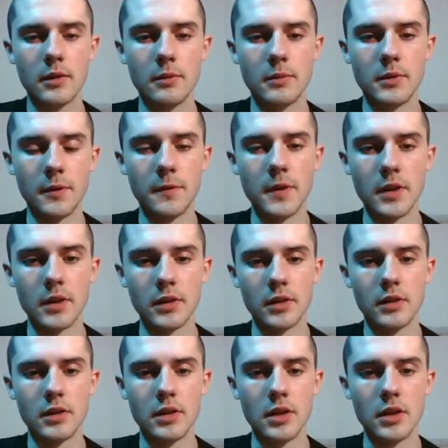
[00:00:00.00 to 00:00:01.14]
defend
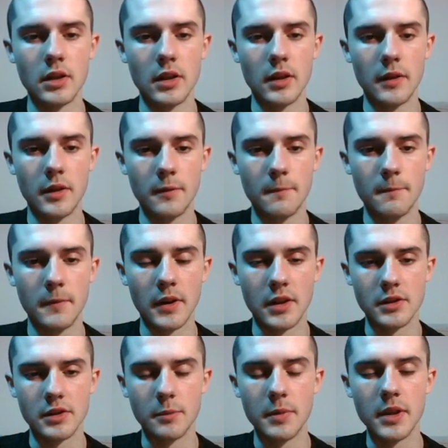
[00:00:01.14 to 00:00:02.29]
the
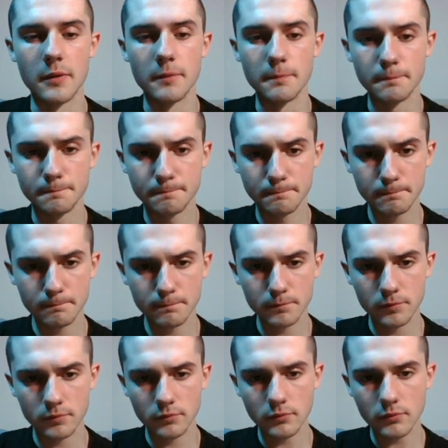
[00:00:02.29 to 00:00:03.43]
against the pin,
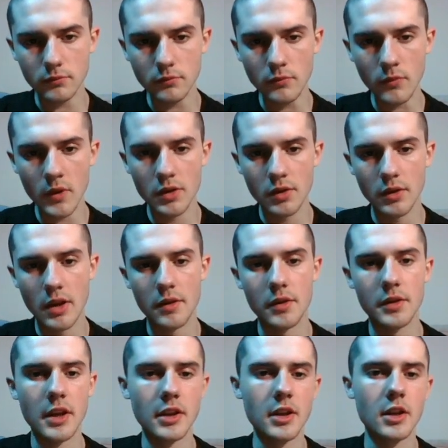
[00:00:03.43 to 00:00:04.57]
so now they're
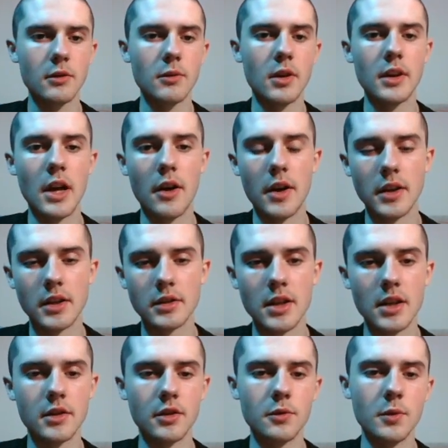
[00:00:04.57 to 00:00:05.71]
thinking, well, now I can
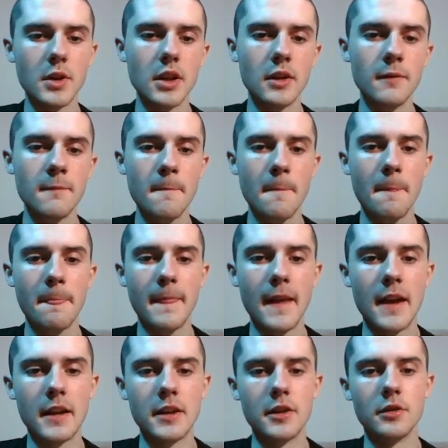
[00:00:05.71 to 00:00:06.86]
take the queen
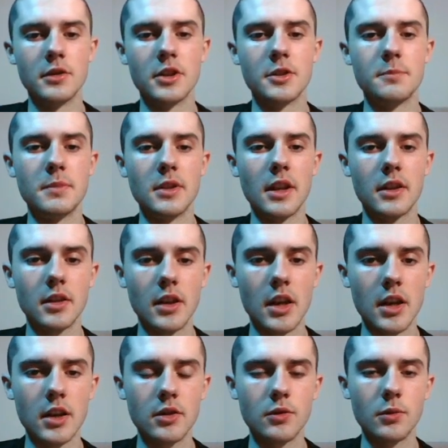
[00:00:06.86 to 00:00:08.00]
and it'll just be like
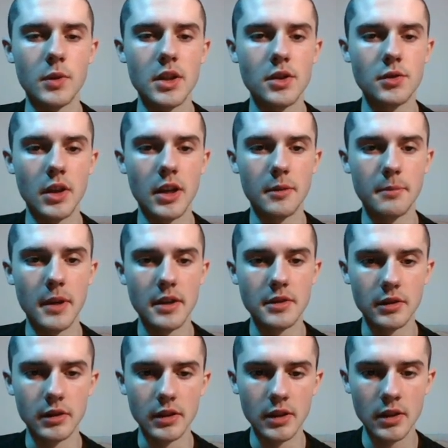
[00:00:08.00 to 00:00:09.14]
a queen trade
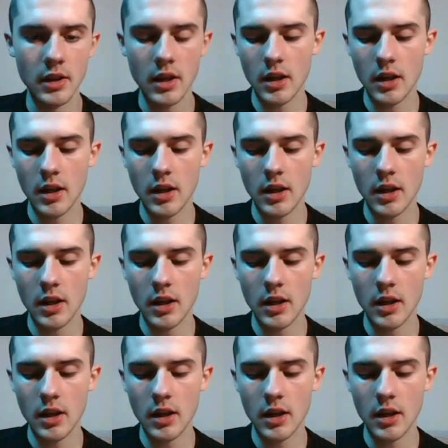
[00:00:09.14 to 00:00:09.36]
basically,